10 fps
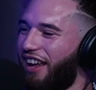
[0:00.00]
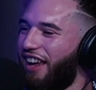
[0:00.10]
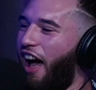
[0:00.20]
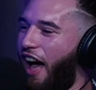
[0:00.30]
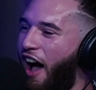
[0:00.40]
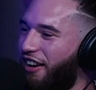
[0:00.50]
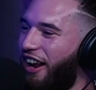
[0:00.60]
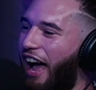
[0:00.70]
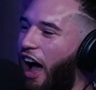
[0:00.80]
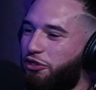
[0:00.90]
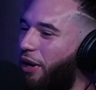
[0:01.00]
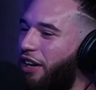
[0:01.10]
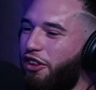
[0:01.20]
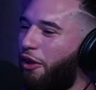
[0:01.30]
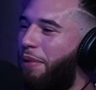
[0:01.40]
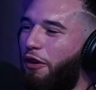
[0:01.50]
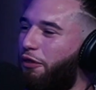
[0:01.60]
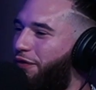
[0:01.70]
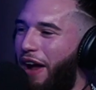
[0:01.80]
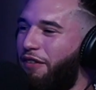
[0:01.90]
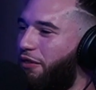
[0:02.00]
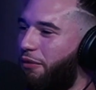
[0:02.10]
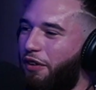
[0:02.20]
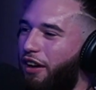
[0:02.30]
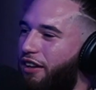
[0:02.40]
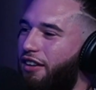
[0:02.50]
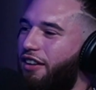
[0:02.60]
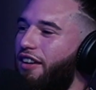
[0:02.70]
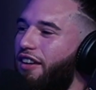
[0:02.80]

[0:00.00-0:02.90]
Like, I, I, like I'll trade you the belt for five of them. Fuck but it.